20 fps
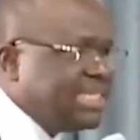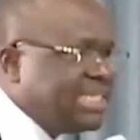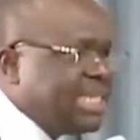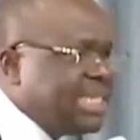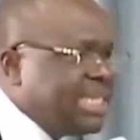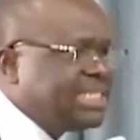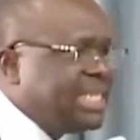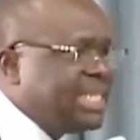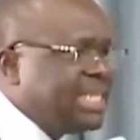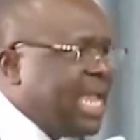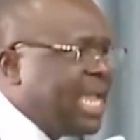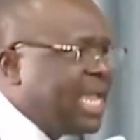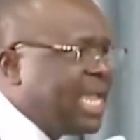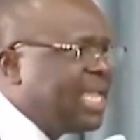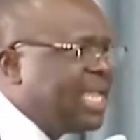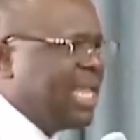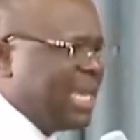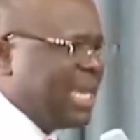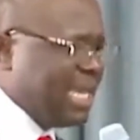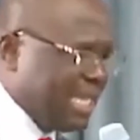are researchers
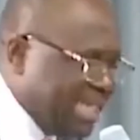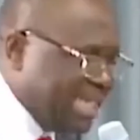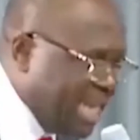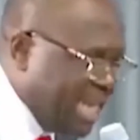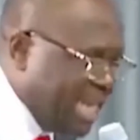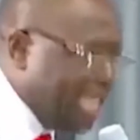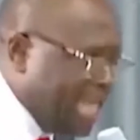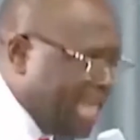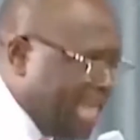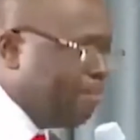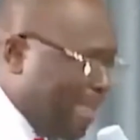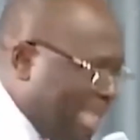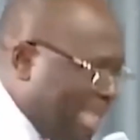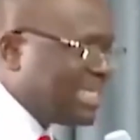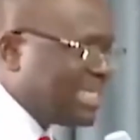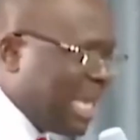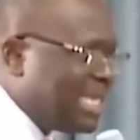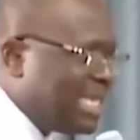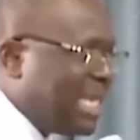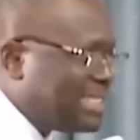here, they
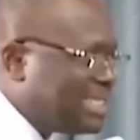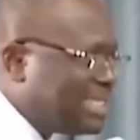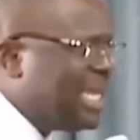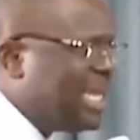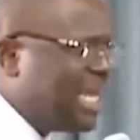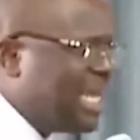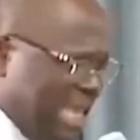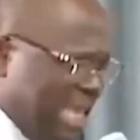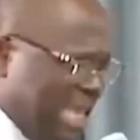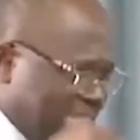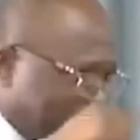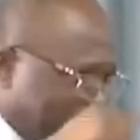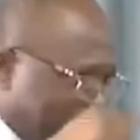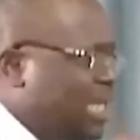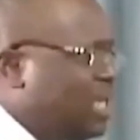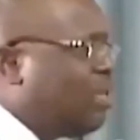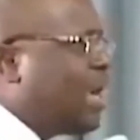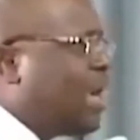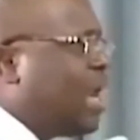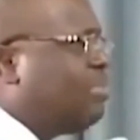must understand
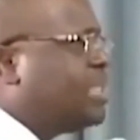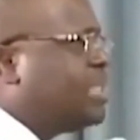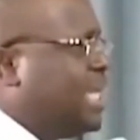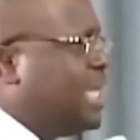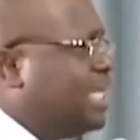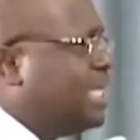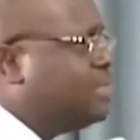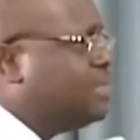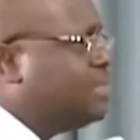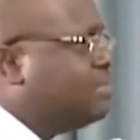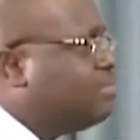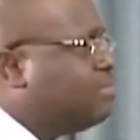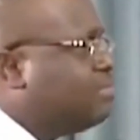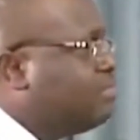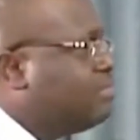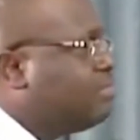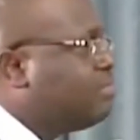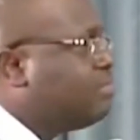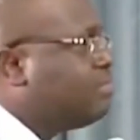exactly what I'm saying.